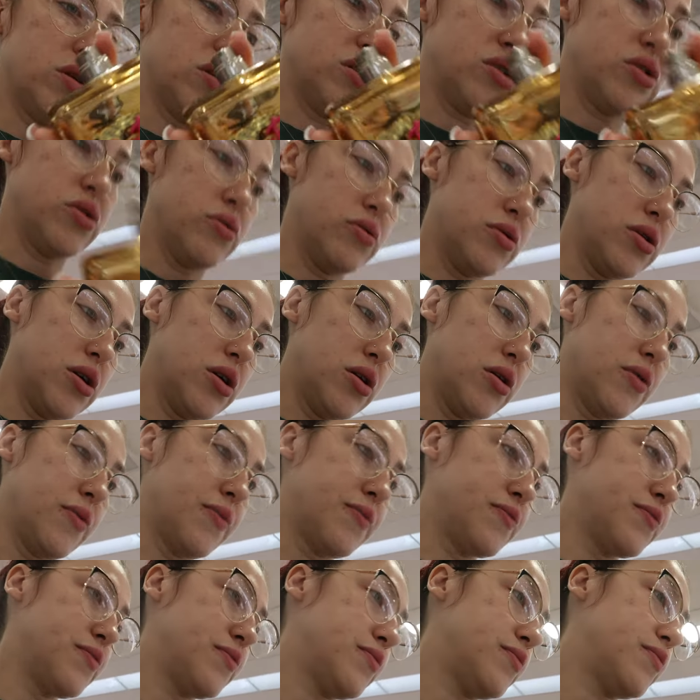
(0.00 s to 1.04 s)
Couture.
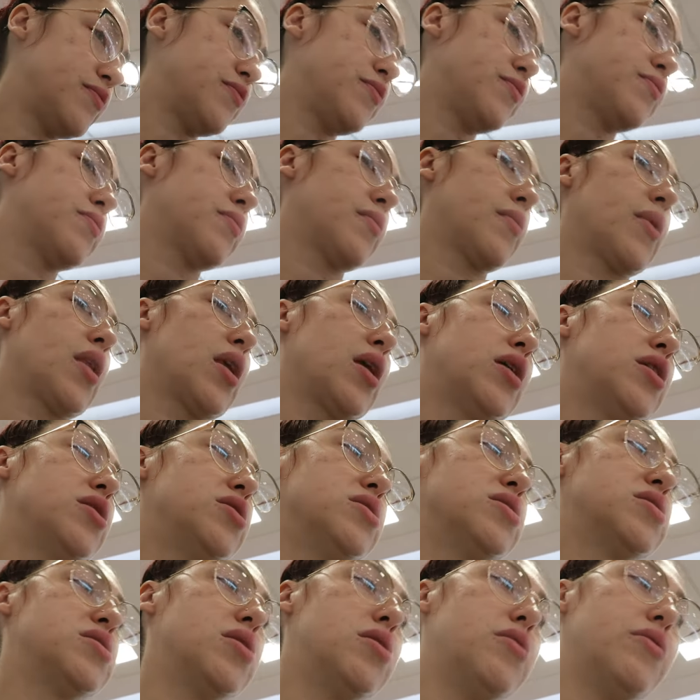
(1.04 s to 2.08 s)

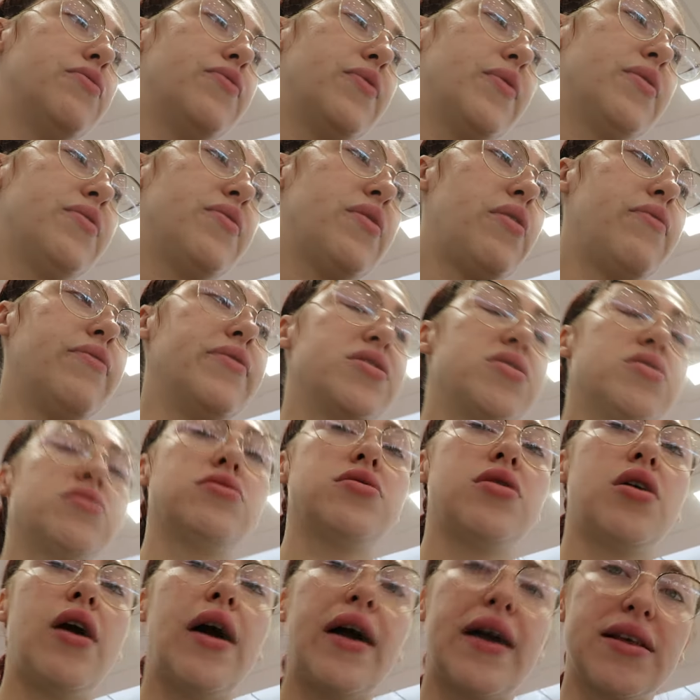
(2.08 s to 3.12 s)
Just the original
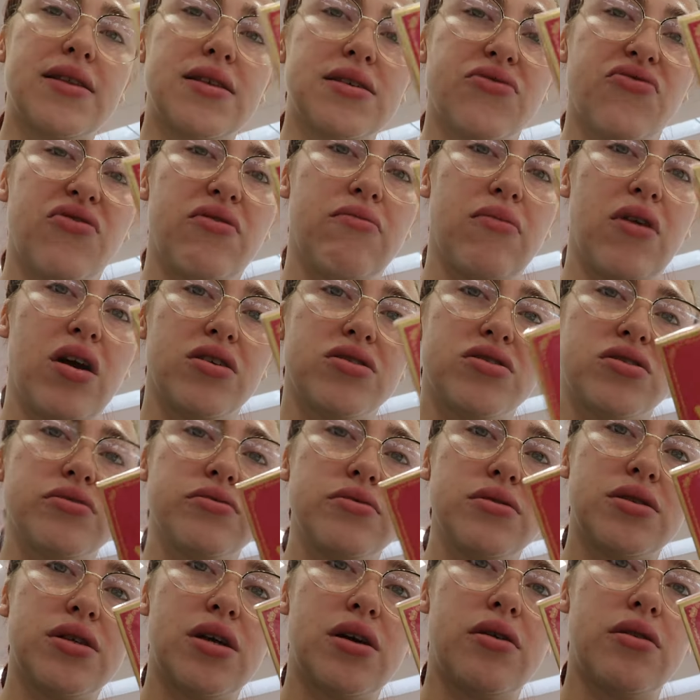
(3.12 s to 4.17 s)
though. I get this from
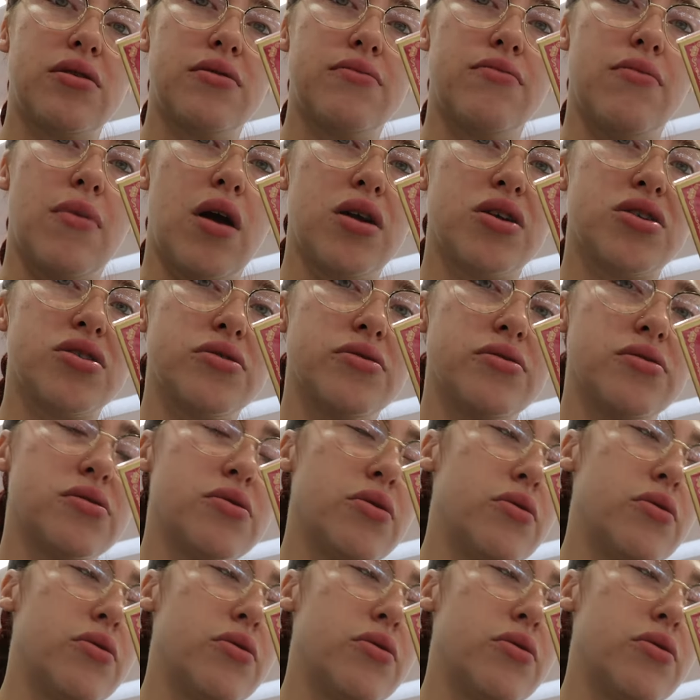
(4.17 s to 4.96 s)
Marshalls though. Marshalls